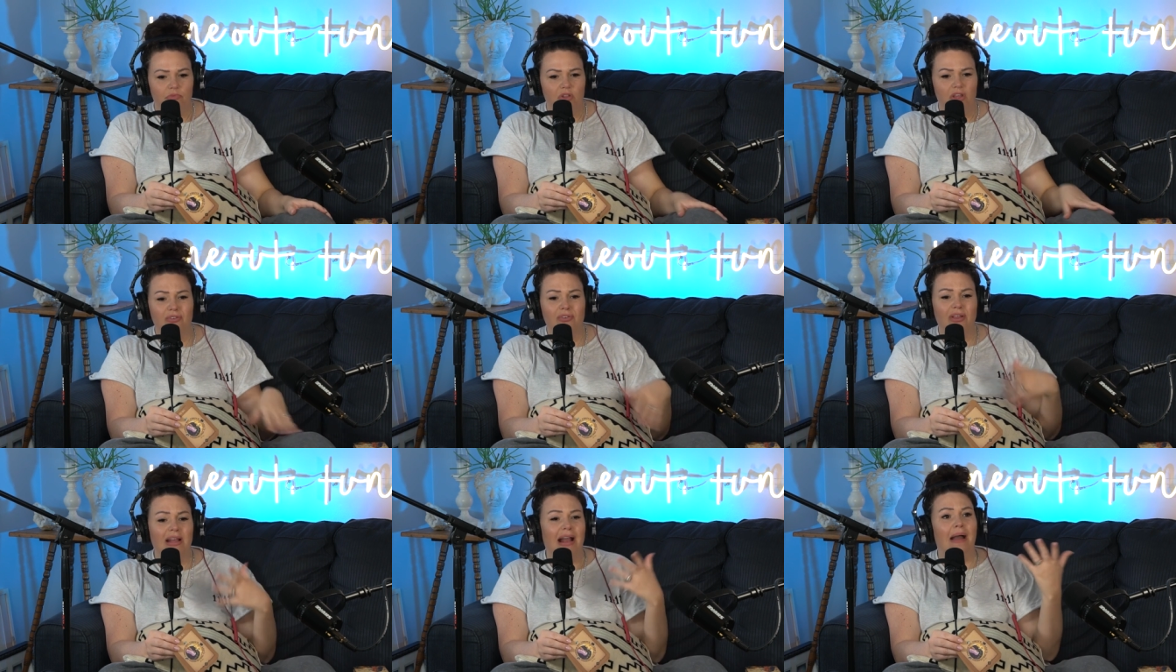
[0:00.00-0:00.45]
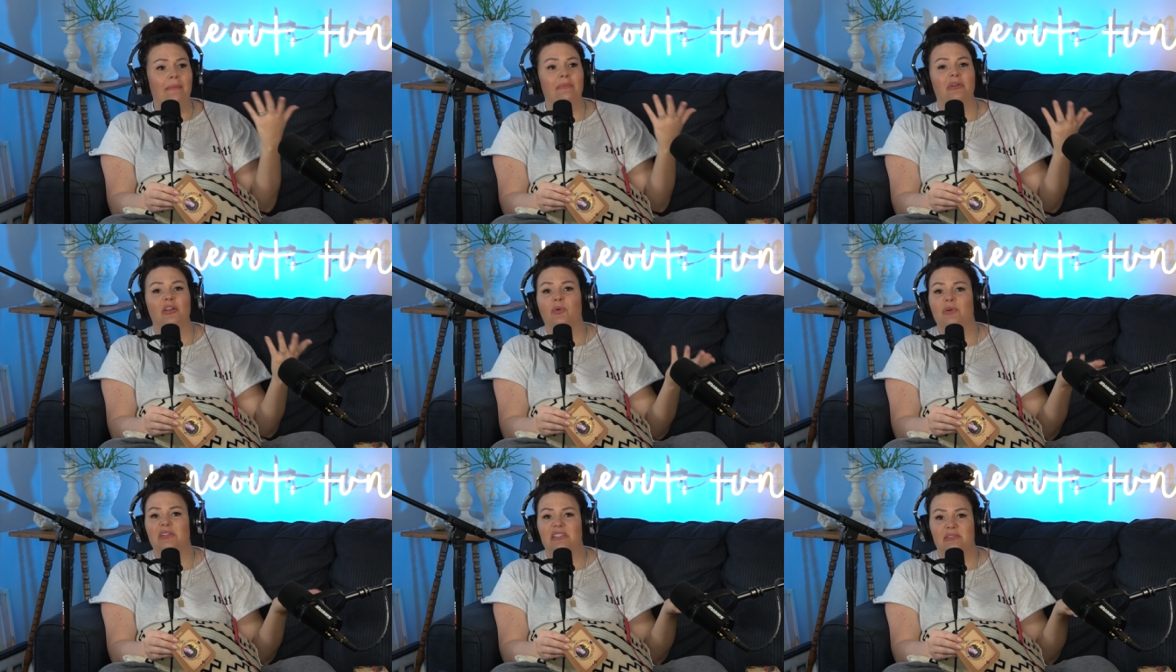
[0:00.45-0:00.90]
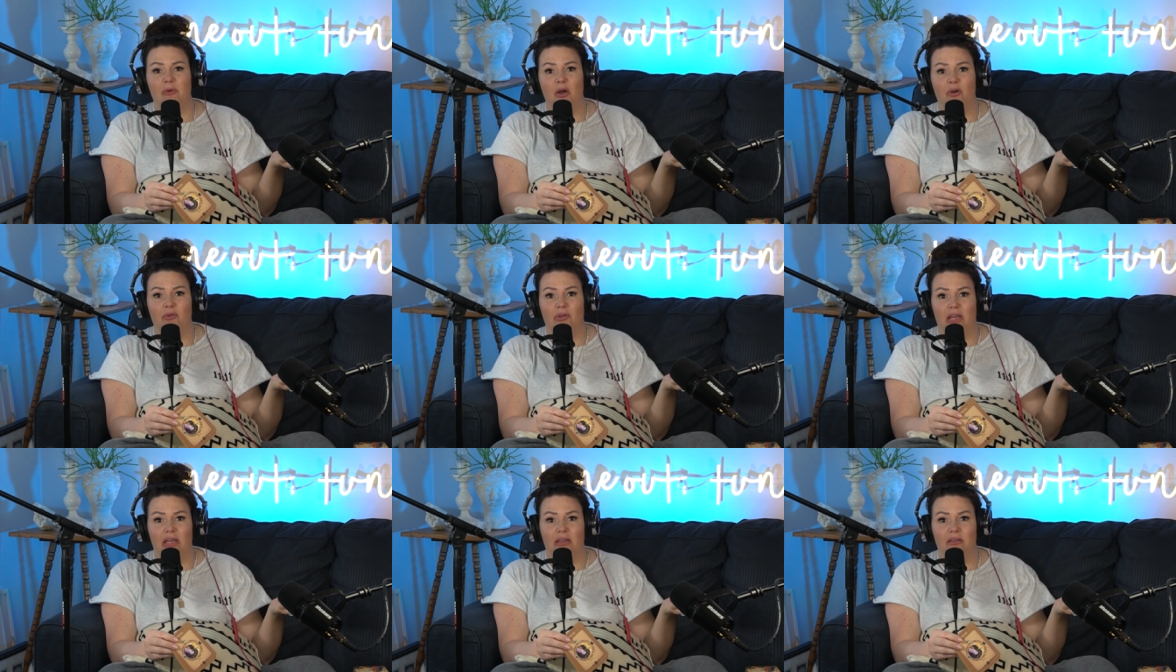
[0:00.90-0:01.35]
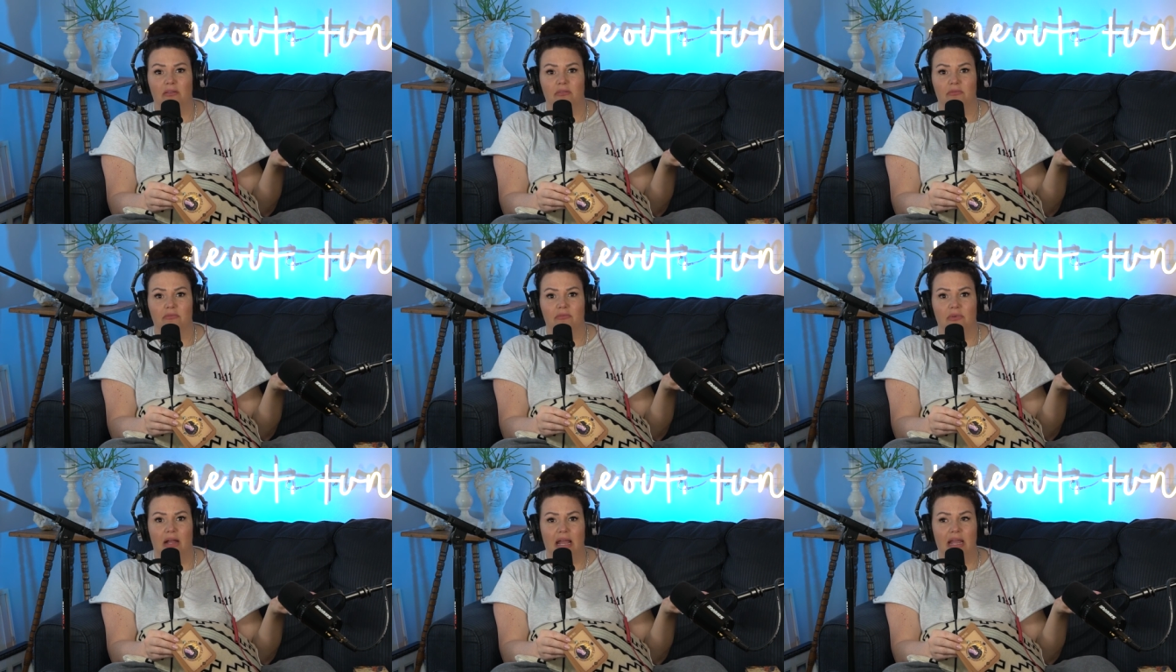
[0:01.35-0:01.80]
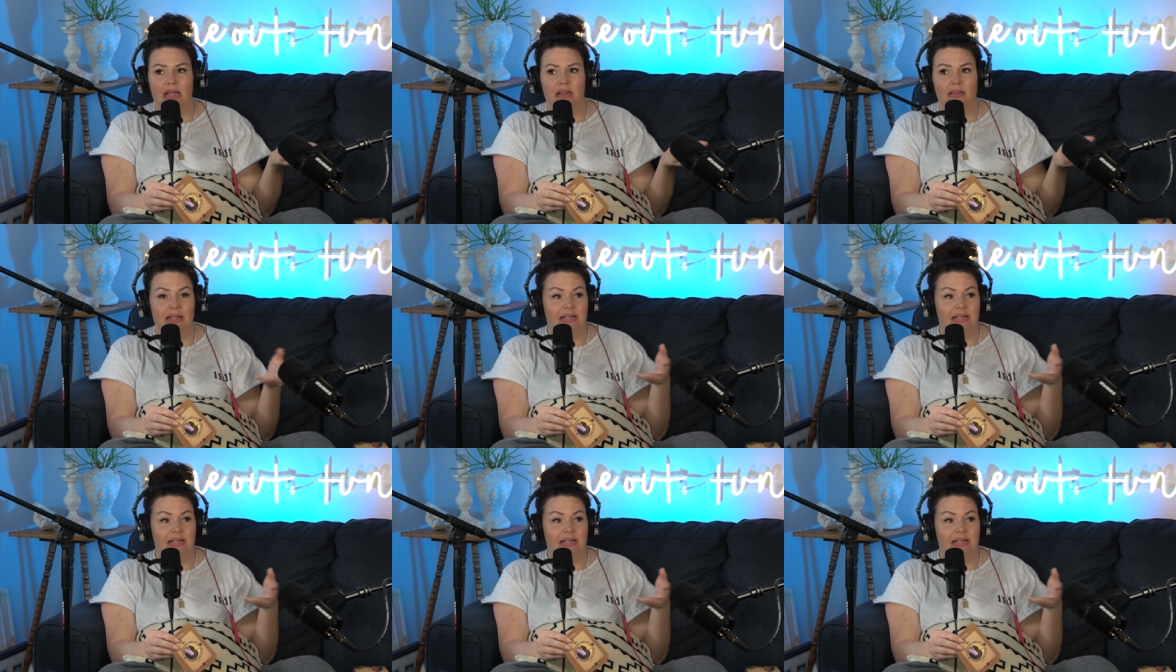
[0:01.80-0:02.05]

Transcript: you're like I'm going to quit smoking right?